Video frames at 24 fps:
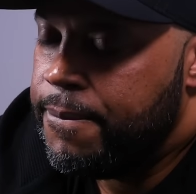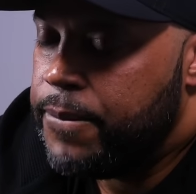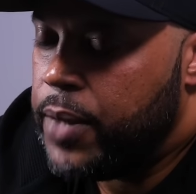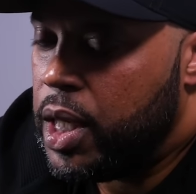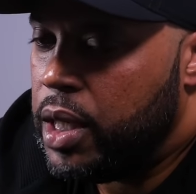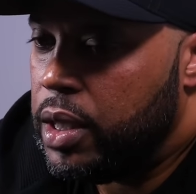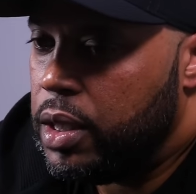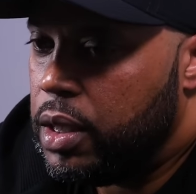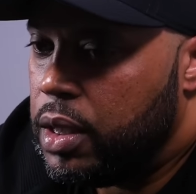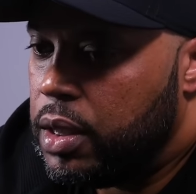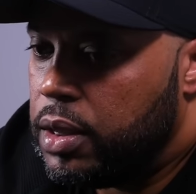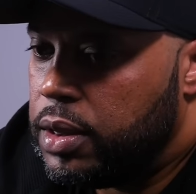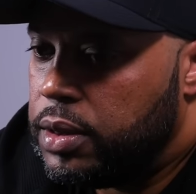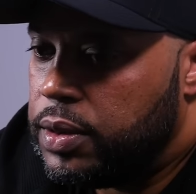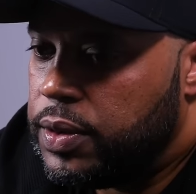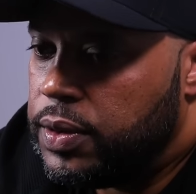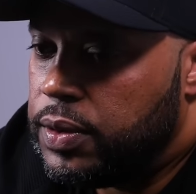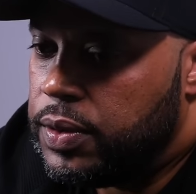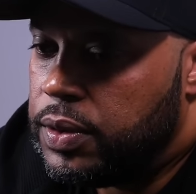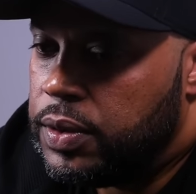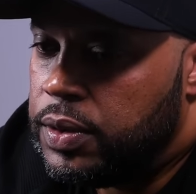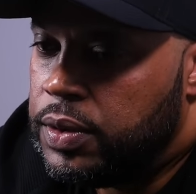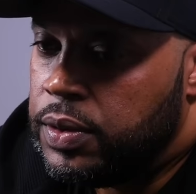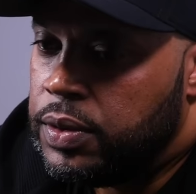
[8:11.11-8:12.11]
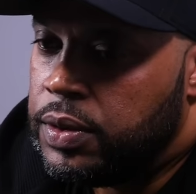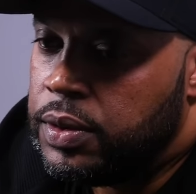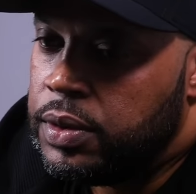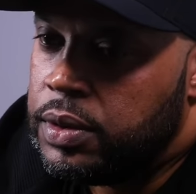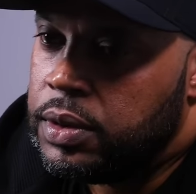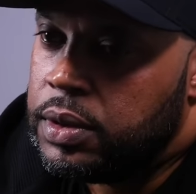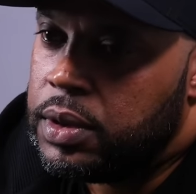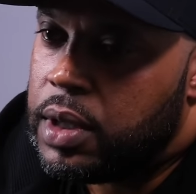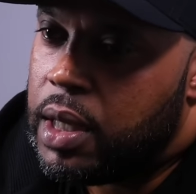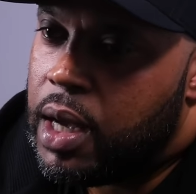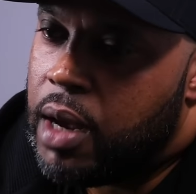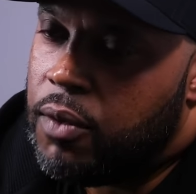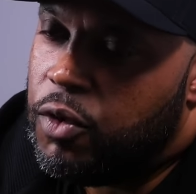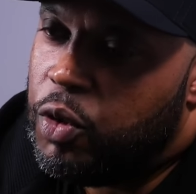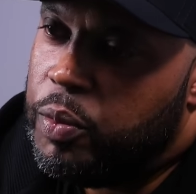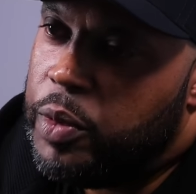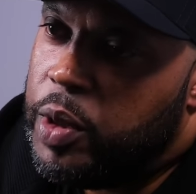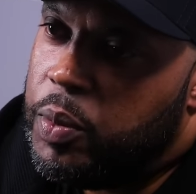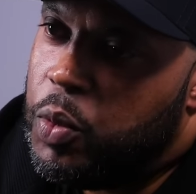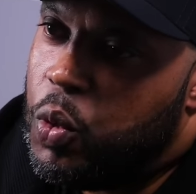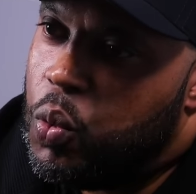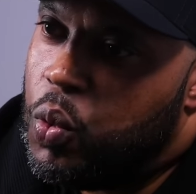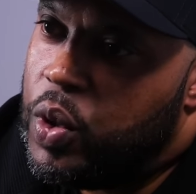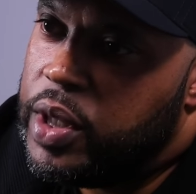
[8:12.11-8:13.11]
And uh, I
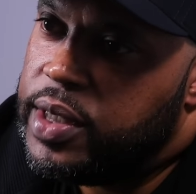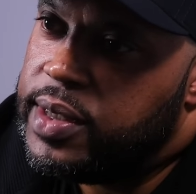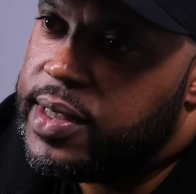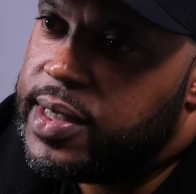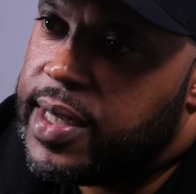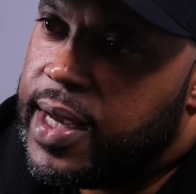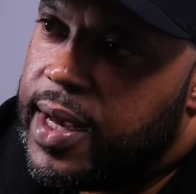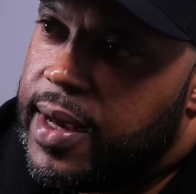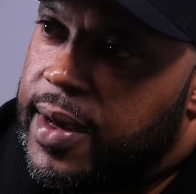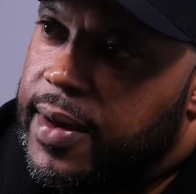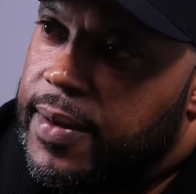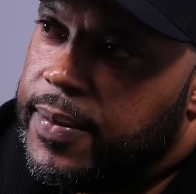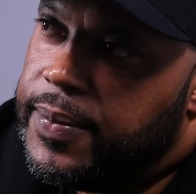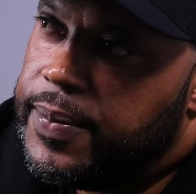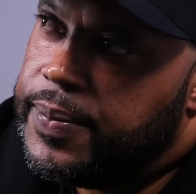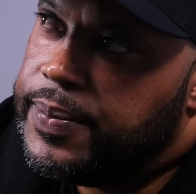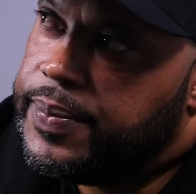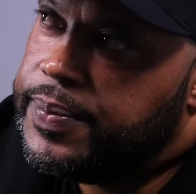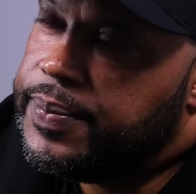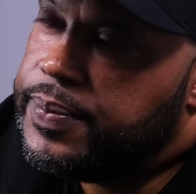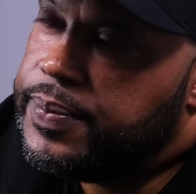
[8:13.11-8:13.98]
remember one time